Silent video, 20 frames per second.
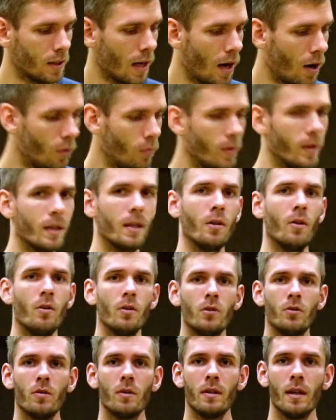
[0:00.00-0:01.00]
how we're
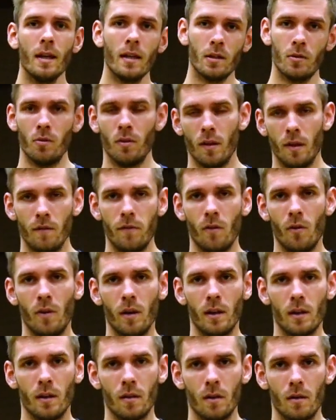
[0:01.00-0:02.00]
going to get to that
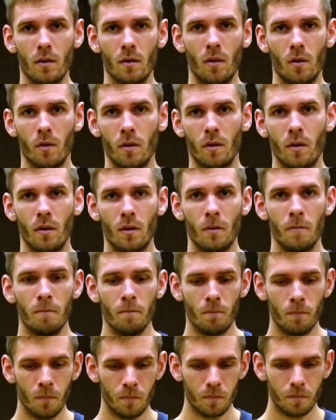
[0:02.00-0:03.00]
forehand corner.
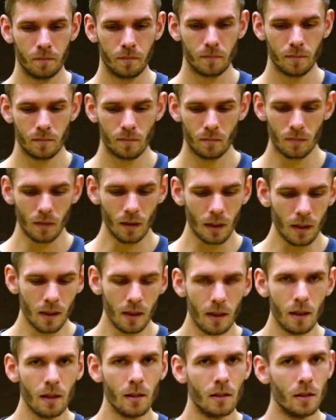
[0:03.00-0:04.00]

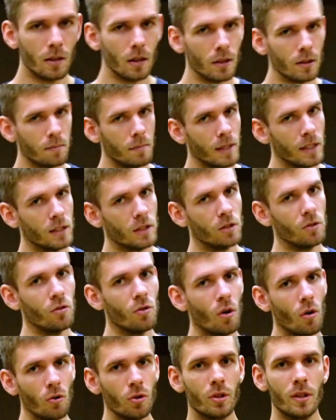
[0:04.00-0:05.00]
It just makes
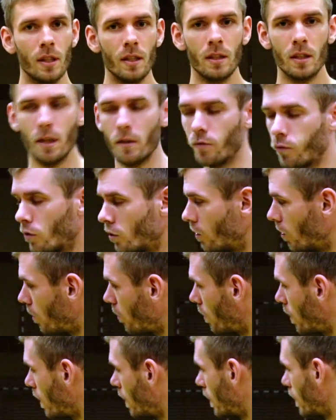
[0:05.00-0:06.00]
no sense if we know